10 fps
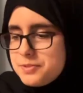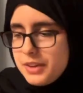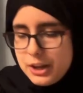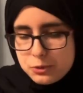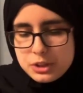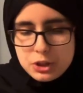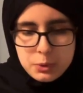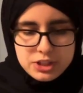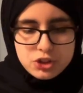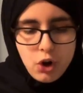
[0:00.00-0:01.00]
I don't really know
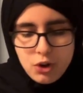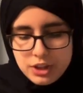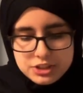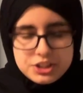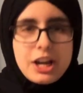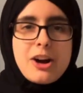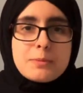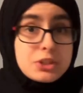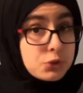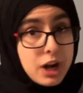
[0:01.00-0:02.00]
what it's called, that's just how I'm
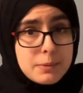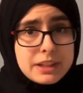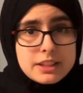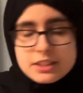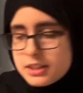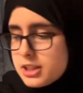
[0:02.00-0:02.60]
describing it.